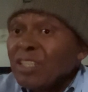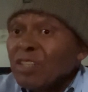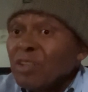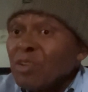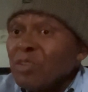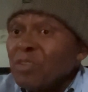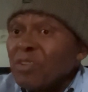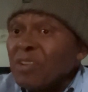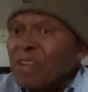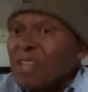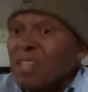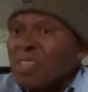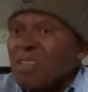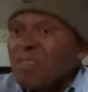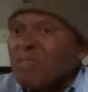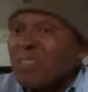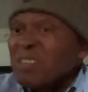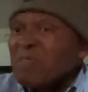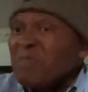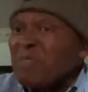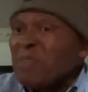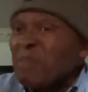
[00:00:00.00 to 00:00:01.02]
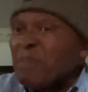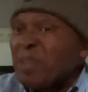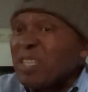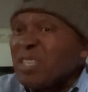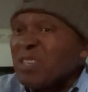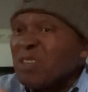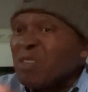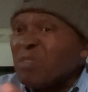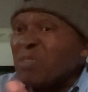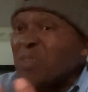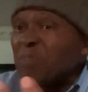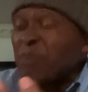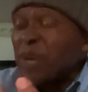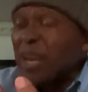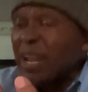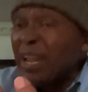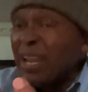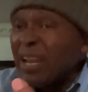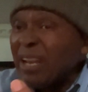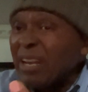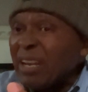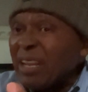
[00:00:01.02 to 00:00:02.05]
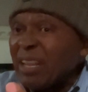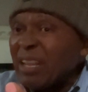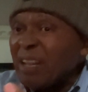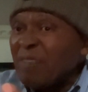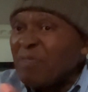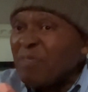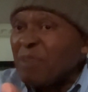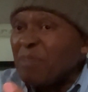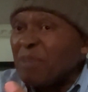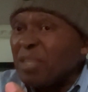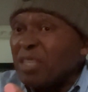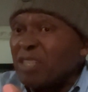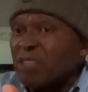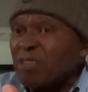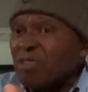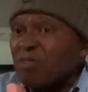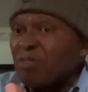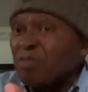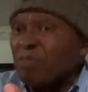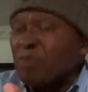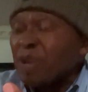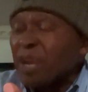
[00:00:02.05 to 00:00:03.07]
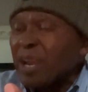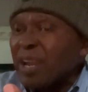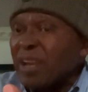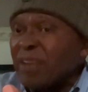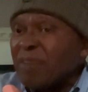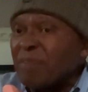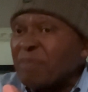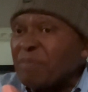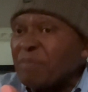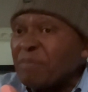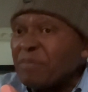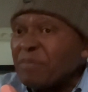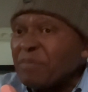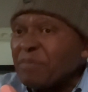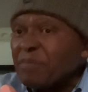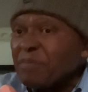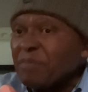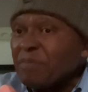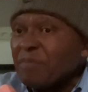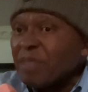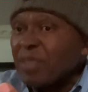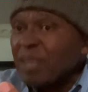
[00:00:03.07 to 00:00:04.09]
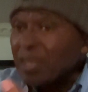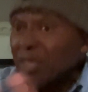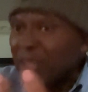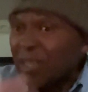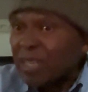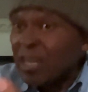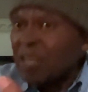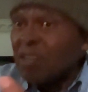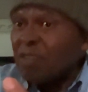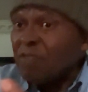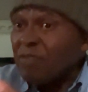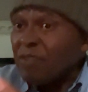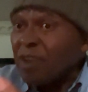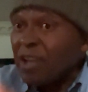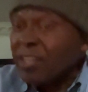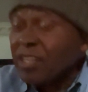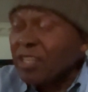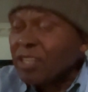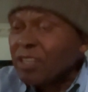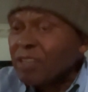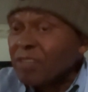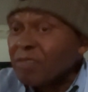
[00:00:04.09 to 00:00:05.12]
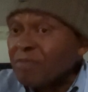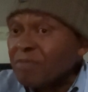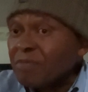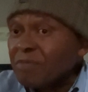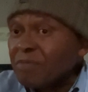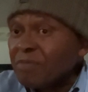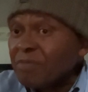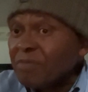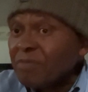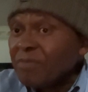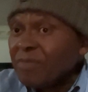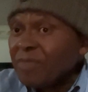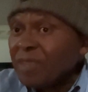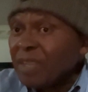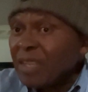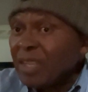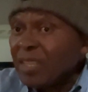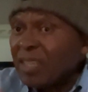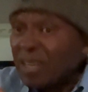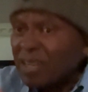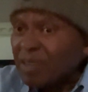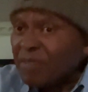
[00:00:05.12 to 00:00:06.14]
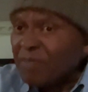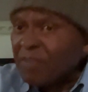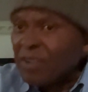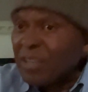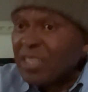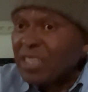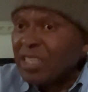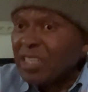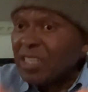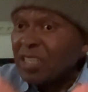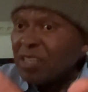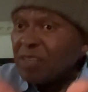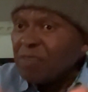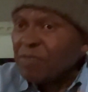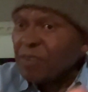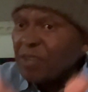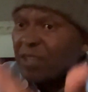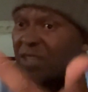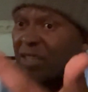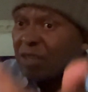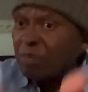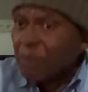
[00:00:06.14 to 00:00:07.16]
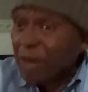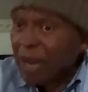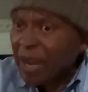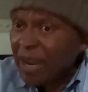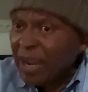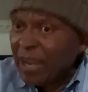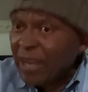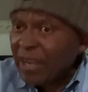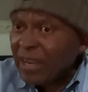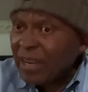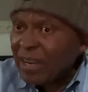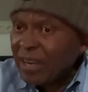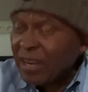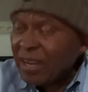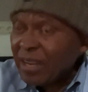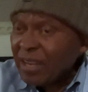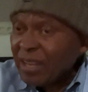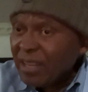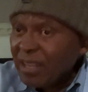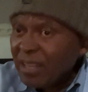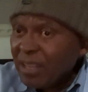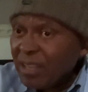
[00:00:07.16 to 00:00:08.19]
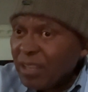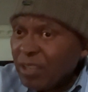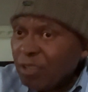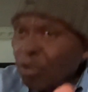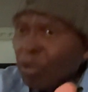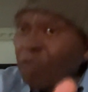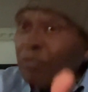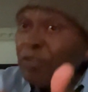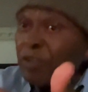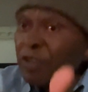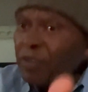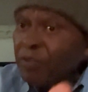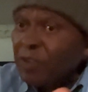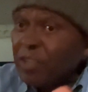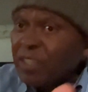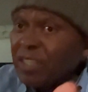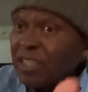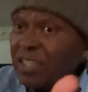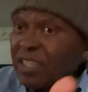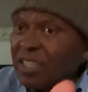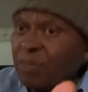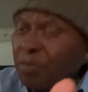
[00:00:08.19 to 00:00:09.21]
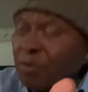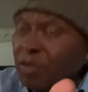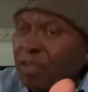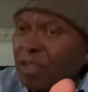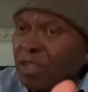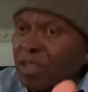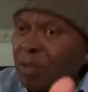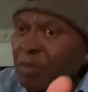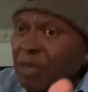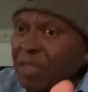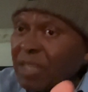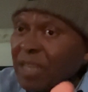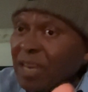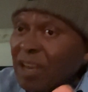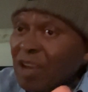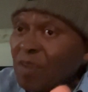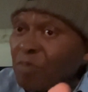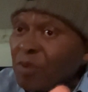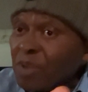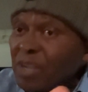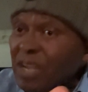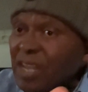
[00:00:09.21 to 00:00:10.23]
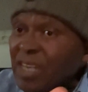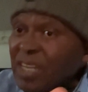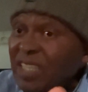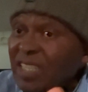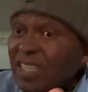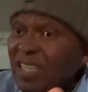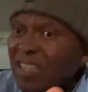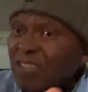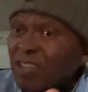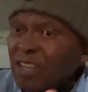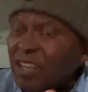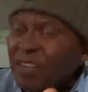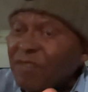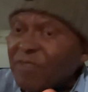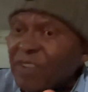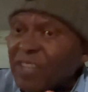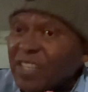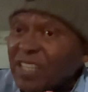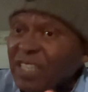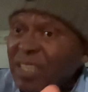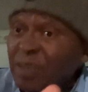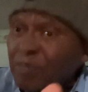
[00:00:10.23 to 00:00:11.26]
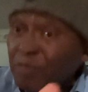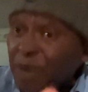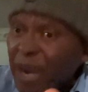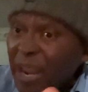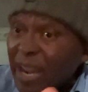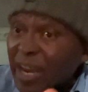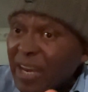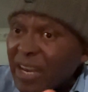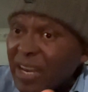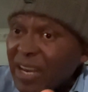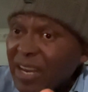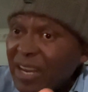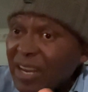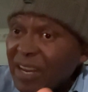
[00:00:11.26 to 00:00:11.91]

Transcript: You know, there's inflammation of the brain. Inflammation of the brain. This is an infection. It's an infection. It infects the brain. So if it infects the medulla oblongata, it's actually infecting the brain.